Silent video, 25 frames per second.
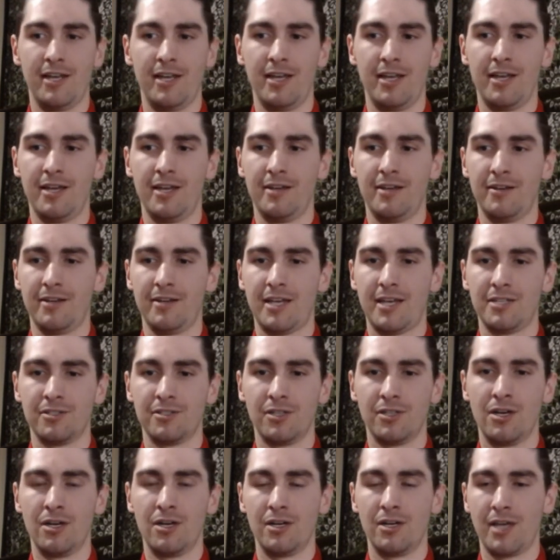And
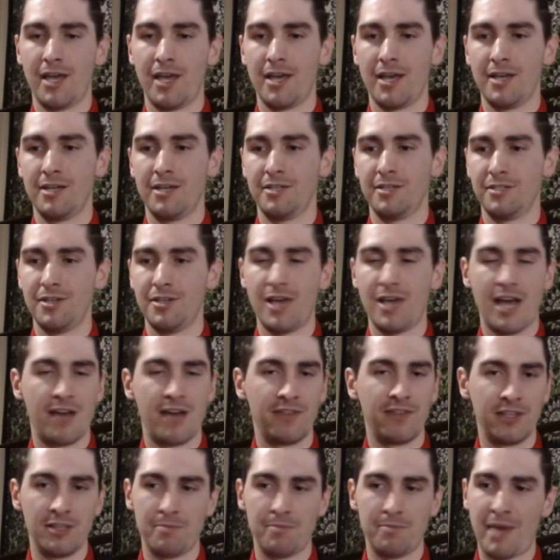as long as you
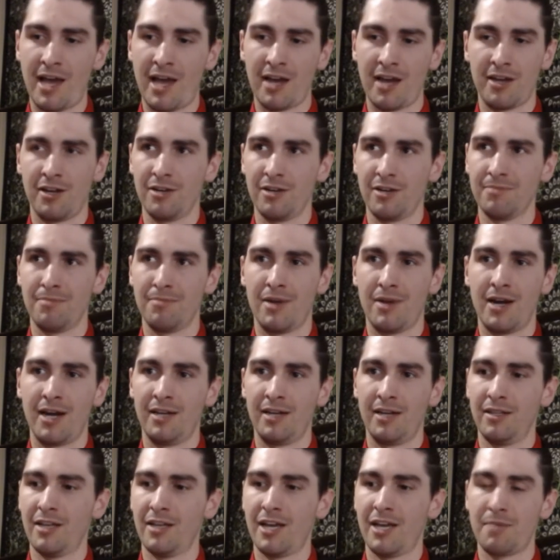have it in the back of your
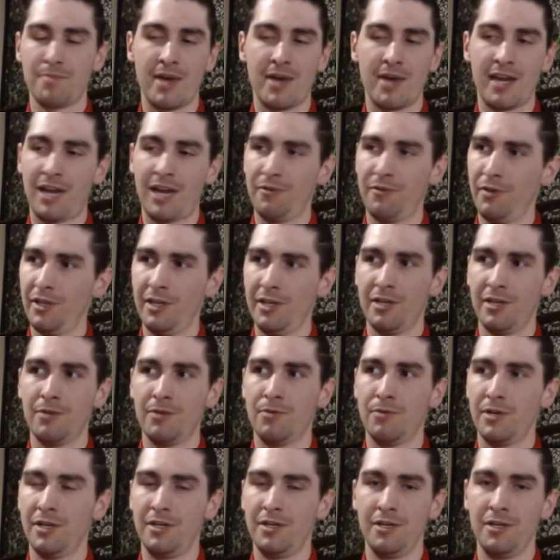mind, like, man, I really
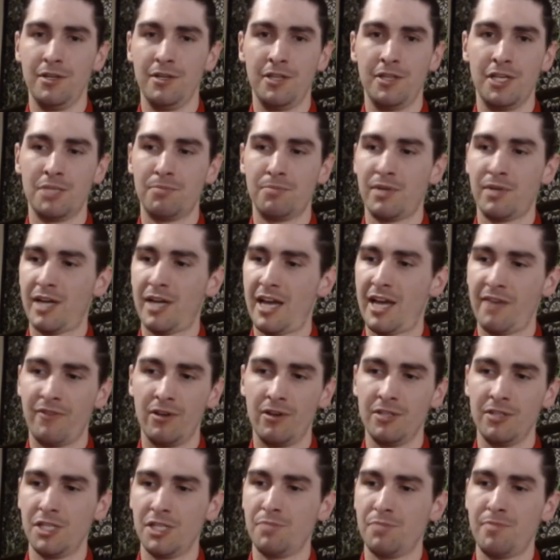don't want to do this, but I have
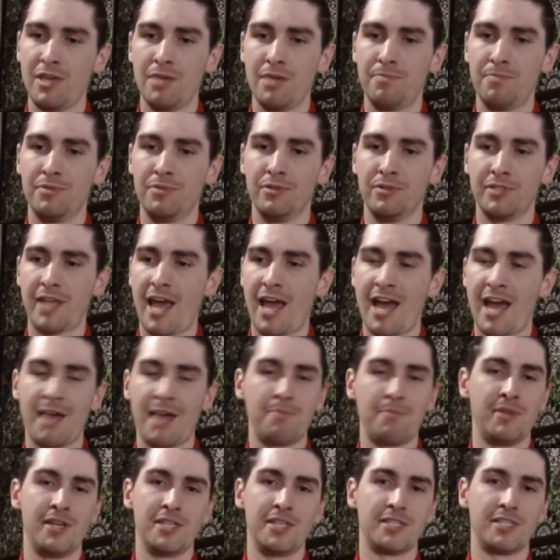all these people's
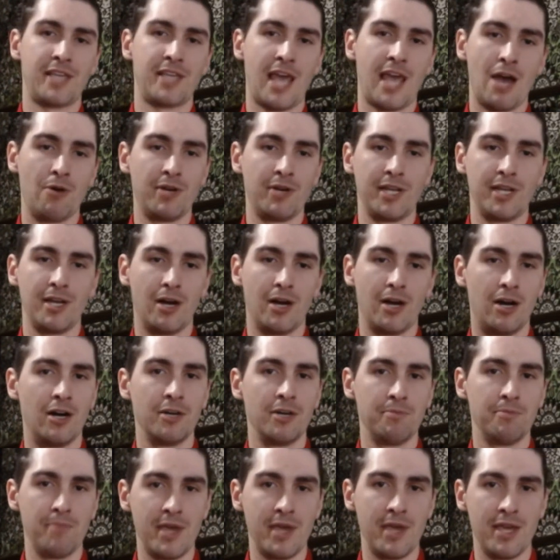happiness counting
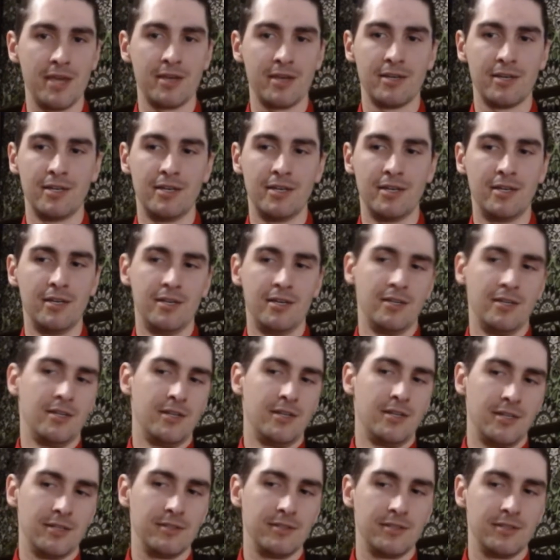on me,
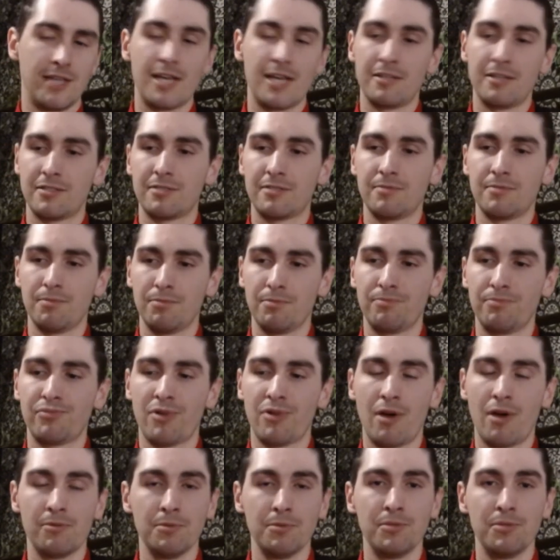that's
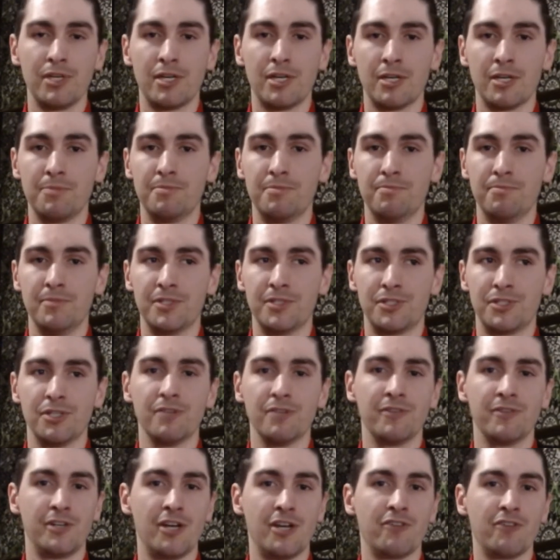probably going to
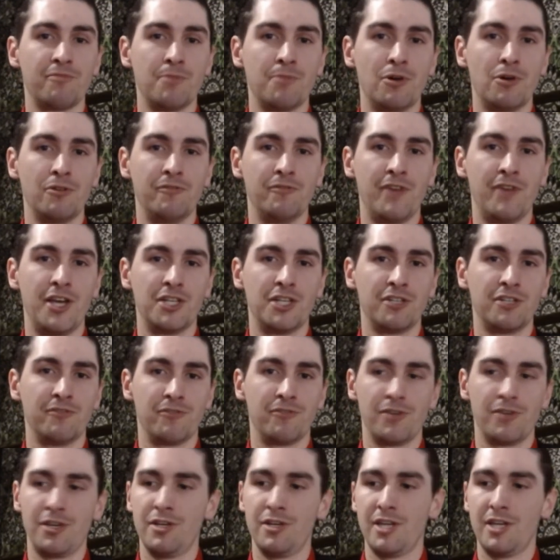serve enough motivation
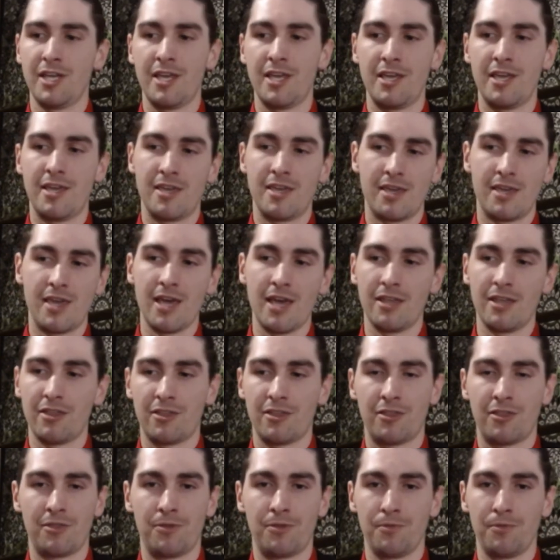for you to get
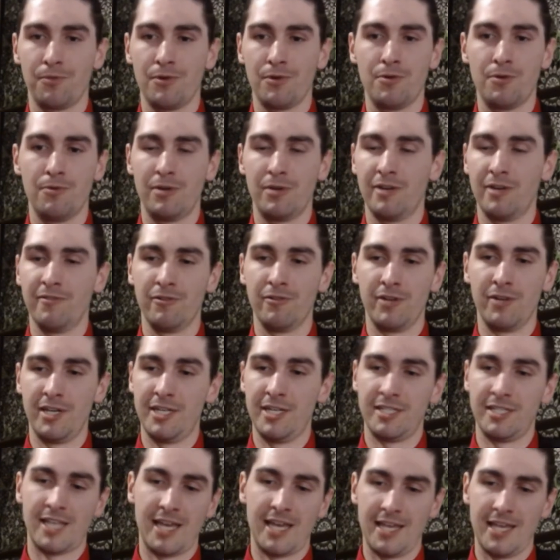through whatever it
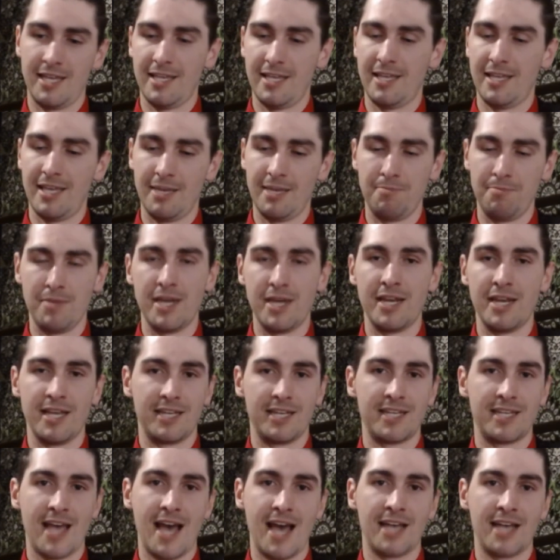is that
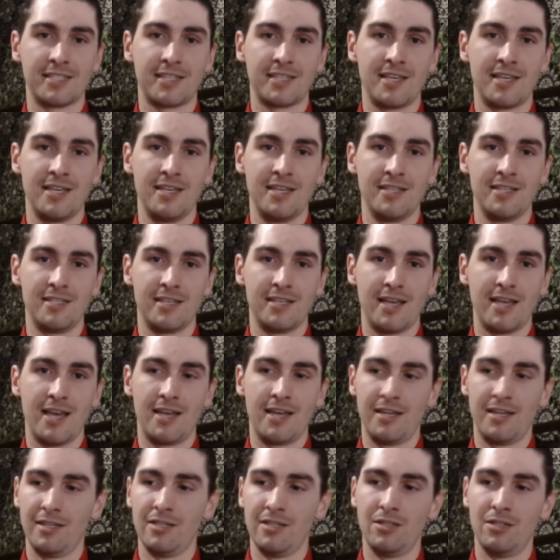immediate task is.
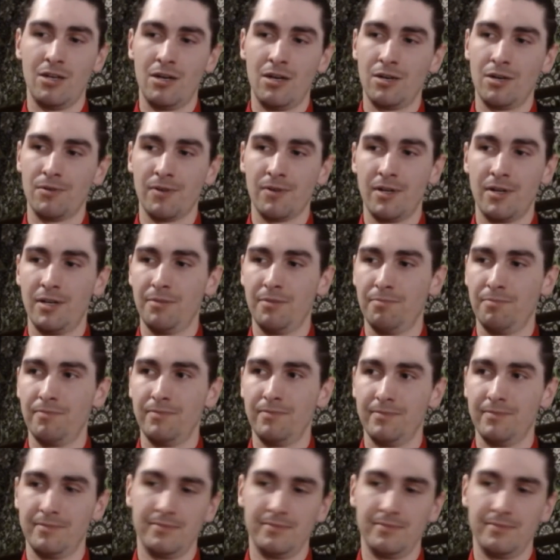And in the long run,